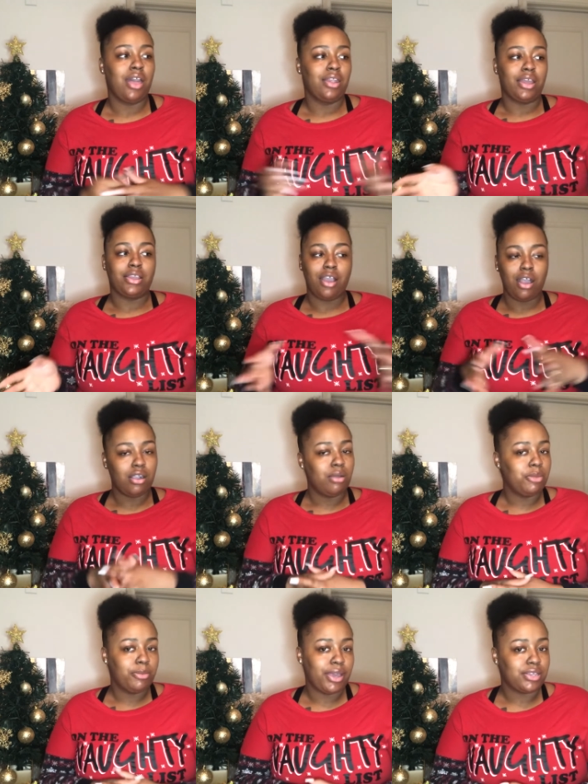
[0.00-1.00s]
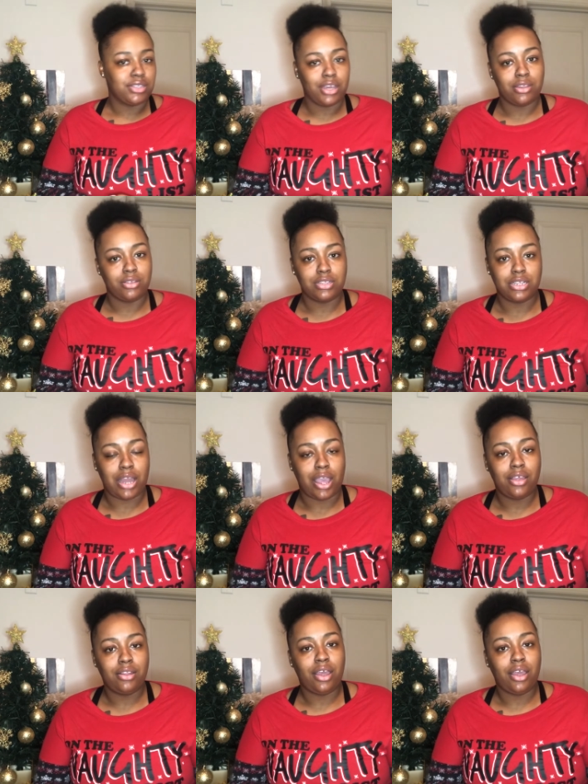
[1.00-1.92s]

Like, y'all gonna be back together tonight?